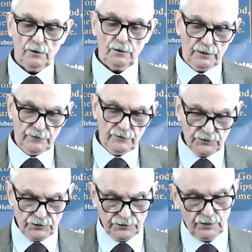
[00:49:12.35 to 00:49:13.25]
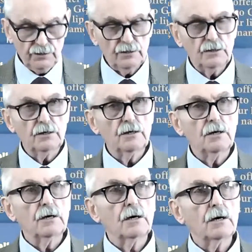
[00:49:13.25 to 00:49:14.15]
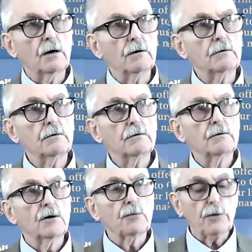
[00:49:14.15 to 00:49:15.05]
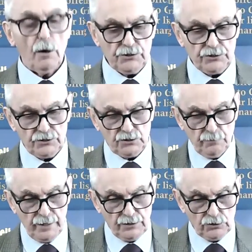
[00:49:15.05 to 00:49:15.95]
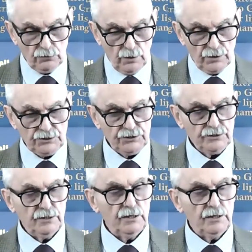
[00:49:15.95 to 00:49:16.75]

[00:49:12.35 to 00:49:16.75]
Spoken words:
And that's the promise that's made to us.